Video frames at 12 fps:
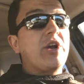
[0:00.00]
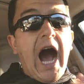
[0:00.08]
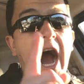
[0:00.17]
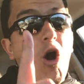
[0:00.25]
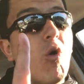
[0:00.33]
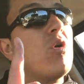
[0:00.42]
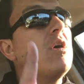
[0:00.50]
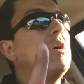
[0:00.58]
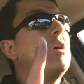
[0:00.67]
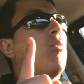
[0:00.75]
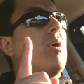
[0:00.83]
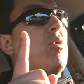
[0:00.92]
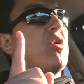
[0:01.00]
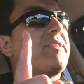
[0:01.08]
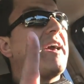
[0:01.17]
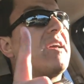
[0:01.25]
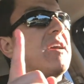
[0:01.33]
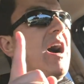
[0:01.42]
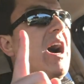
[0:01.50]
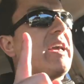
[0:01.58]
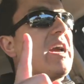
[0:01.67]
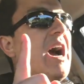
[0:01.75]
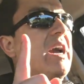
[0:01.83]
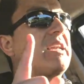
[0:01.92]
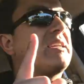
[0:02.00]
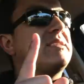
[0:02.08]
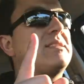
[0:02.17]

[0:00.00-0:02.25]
Oh, one more thing. I I